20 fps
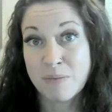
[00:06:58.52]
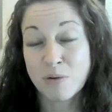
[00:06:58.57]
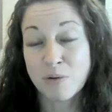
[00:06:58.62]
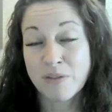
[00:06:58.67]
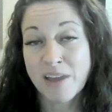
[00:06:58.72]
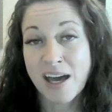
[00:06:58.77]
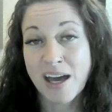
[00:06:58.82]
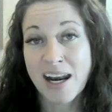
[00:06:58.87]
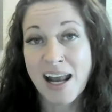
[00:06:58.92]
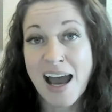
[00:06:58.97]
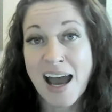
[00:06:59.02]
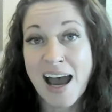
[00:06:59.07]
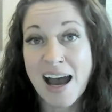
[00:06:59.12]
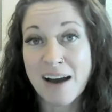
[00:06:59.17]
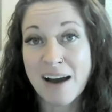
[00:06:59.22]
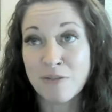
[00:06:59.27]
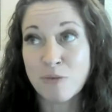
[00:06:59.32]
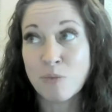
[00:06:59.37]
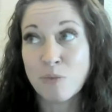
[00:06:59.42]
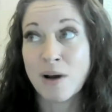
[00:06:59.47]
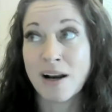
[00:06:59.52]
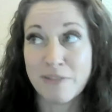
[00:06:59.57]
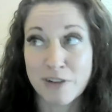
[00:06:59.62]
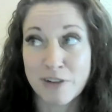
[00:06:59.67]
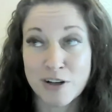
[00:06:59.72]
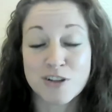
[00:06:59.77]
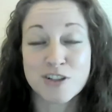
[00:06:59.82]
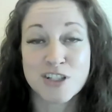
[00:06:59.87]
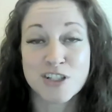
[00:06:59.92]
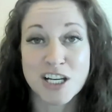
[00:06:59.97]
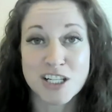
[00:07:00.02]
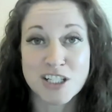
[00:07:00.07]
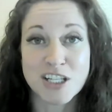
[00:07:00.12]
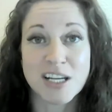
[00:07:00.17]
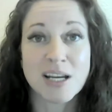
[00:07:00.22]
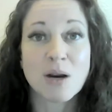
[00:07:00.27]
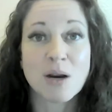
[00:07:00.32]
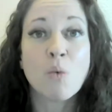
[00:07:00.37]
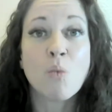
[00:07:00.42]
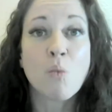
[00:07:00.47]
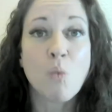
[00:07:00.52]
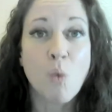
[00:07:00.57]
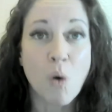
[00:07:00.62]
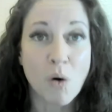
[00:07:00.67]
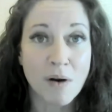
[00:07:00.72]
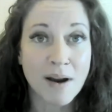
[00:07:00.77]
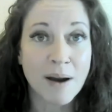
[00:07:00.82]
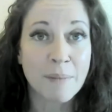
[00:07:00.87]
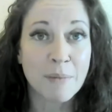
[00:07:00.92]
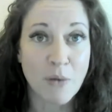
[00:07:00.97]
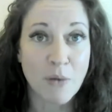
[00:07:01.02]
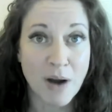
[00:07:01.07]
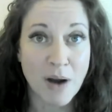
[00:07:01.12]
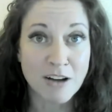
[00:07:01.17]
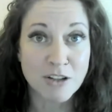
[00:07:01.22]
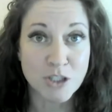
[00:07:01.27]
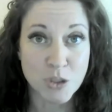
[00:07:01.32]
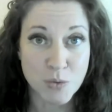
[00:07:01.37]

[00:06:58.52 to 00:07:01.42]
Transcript: people that have whatever you're judging won't come